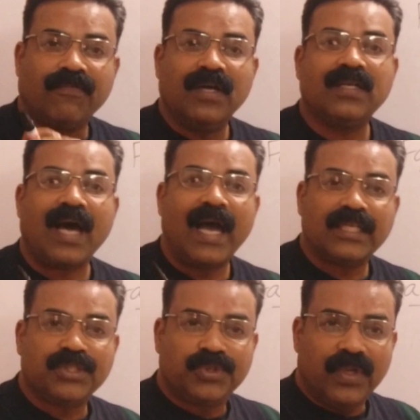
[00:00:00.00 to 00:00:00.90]
what
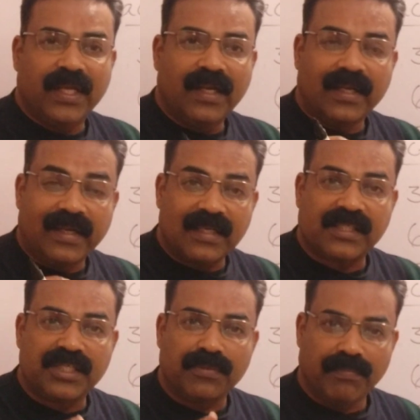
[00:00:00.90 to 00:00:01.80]
actually does
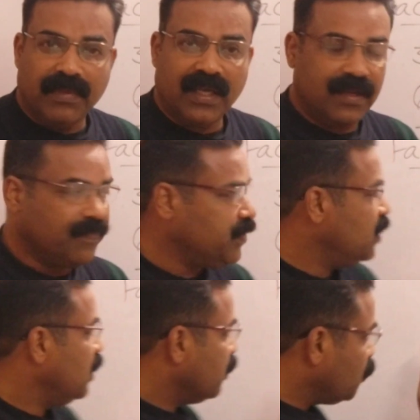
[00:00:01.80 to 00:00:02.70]
it mean?
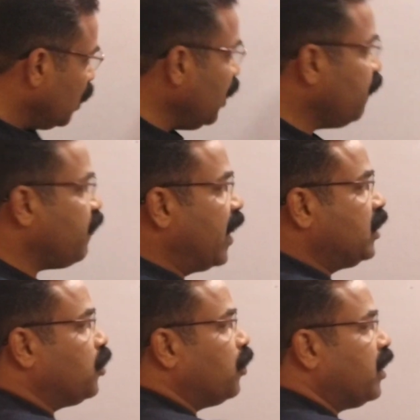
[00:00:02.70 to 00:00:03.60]
3
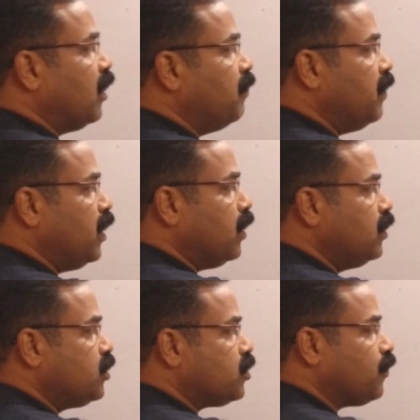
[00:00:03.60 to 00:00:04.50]
factorial
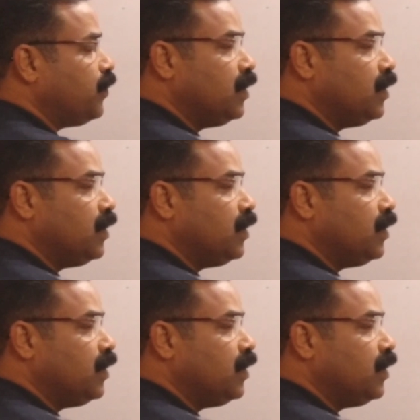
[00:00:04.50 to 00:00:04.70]
means,